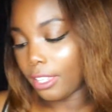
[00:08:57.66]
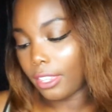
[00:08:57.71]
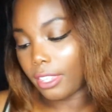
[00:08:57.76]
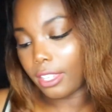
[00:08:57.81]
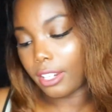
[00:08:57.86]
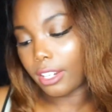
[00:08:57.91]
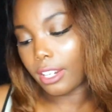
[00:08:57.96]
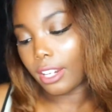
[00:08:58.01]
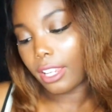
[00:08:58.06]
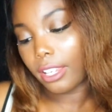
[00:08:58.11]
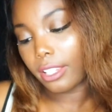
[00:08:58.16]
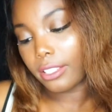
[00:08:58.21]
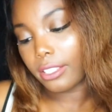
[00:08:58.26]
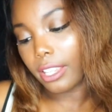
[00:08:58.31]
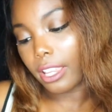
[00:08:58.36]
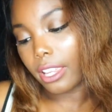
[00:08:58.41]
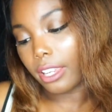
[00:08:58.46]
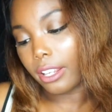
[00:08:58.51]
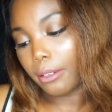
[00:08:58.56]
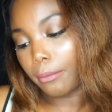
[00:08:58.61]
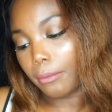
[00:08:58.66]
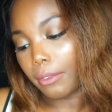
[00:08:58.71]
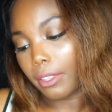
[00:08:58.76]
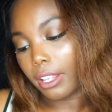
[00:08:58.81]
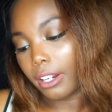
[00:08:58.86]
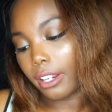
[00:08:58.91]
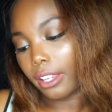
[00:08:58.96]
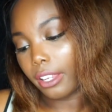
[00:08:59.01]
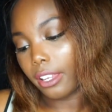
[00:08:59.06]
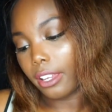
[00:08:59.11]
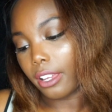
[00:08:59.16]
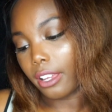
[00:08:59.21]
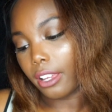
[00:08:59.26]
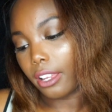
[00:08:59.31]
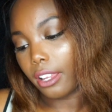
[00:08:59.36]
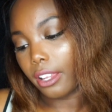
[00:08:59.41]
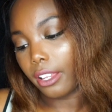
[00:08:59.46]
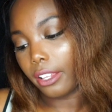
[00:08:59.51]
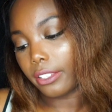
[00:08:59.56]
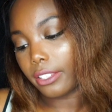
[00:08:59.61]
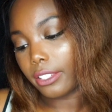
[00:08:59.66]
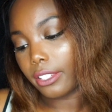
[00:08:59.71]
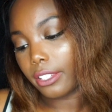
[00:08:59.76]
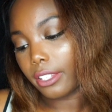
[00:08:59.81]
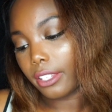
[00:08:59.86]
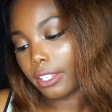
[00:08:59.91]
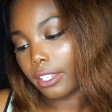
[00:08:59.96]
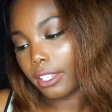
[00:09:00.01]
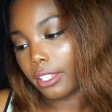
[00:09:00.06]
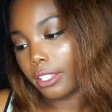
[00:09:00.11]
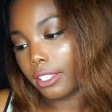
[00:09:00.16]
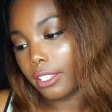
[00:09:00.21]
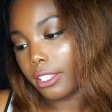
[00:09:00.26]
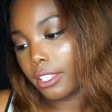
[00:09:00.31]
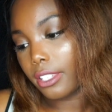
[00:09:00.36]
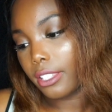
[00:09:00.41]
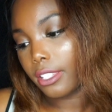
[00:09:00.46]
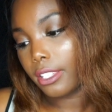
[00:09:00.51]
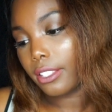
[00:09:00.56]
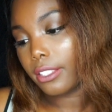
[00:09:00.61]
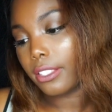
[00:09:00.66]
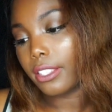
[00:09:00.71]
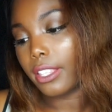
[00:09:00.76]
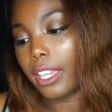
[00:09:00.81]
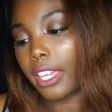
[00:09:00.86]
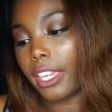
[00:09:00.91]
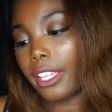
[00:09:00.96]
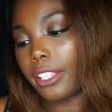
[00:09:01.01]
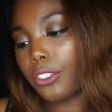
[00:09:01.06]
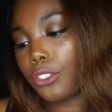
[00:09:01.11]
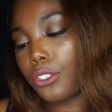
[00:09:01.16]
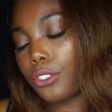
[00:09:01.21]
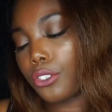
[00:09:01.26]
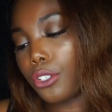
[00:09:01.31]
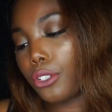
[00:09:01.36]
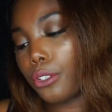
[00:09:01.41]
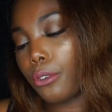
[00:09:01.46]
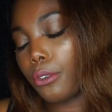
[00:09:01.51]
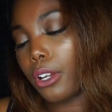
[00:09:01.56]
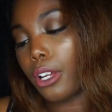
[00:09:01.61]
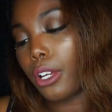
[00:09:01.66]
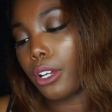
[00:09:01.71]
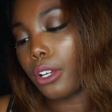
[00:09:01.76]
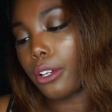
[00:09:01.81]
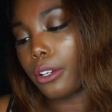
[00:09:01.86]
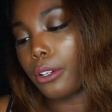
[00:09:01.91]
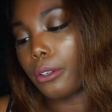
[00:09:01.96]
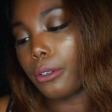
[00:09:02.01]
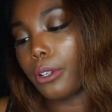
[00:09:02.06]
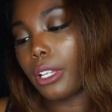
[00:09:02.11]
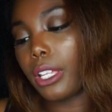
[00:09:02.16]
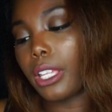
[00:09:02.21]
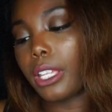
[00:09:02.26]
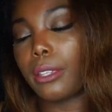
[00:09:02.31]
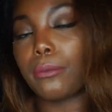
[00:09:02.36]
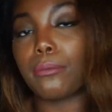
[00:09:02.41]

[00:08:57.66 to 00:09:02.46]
The next item that I got is the H2O